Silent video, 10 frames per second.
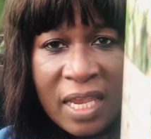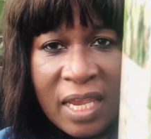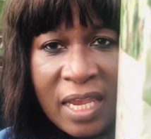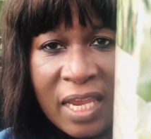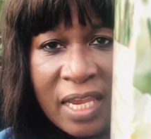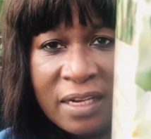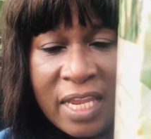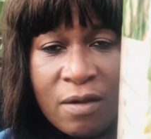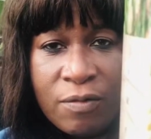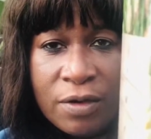And
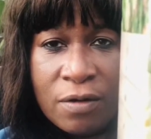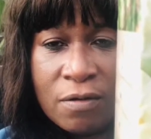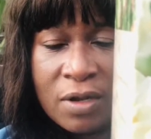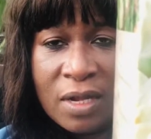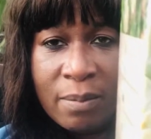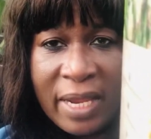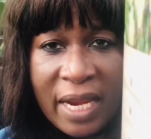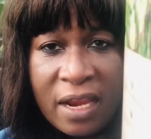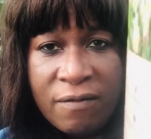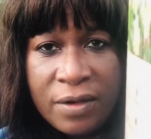they will come back
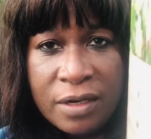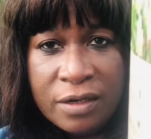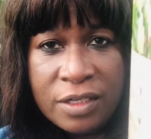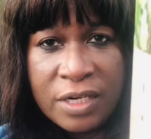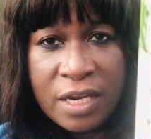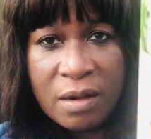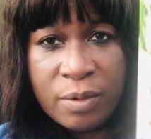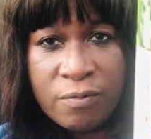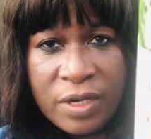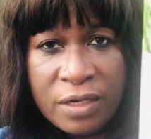every so they are
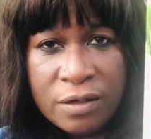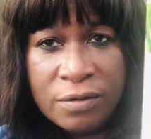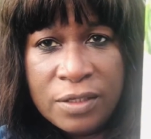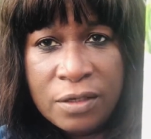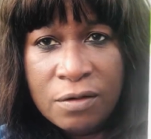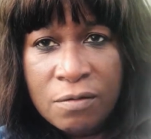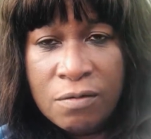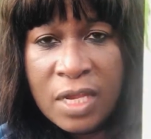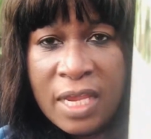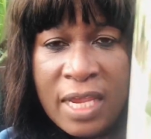perennial. So
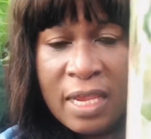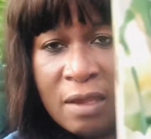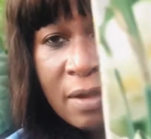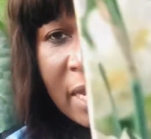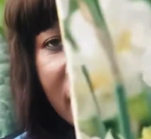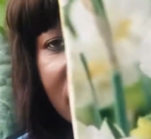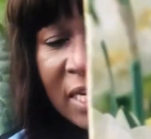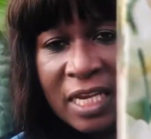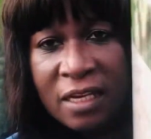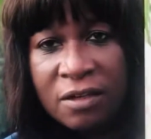at the
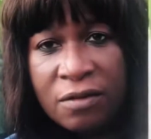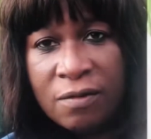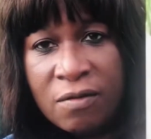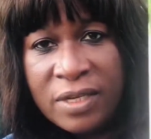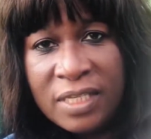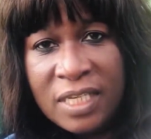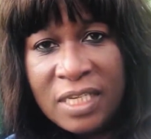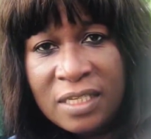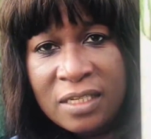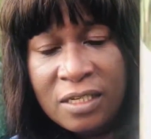end of the growing
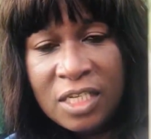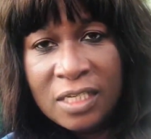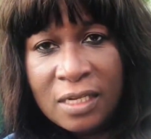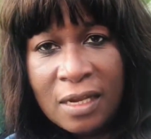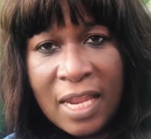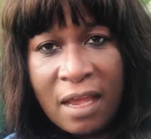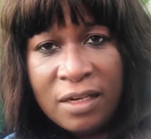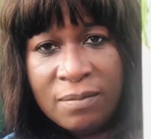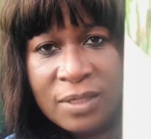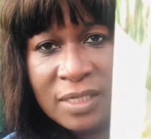season, just allow
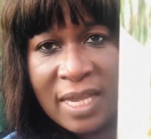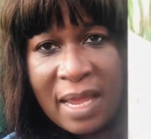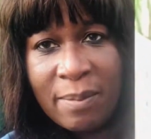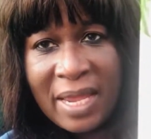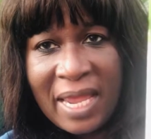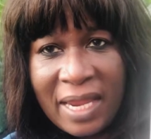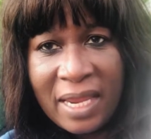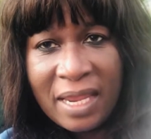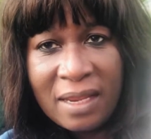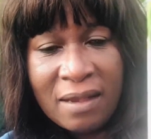them to die back
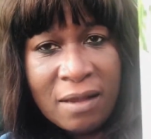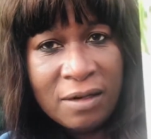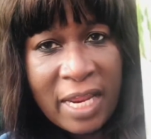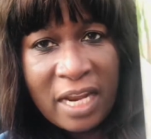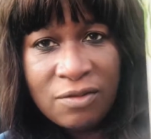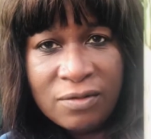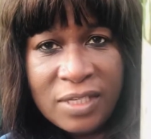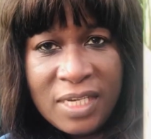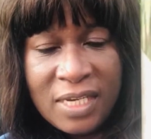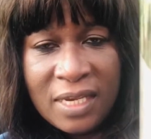uh,
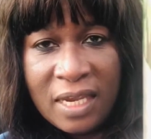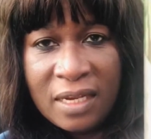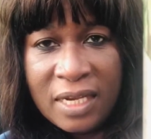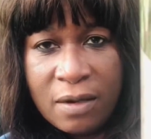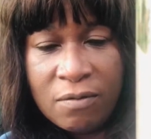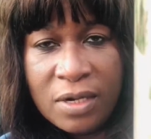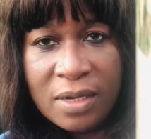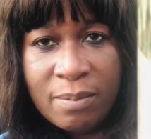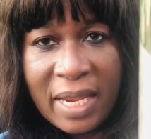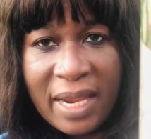naturally and they will
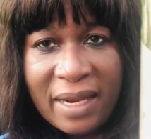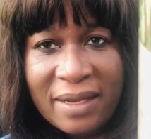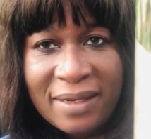come back.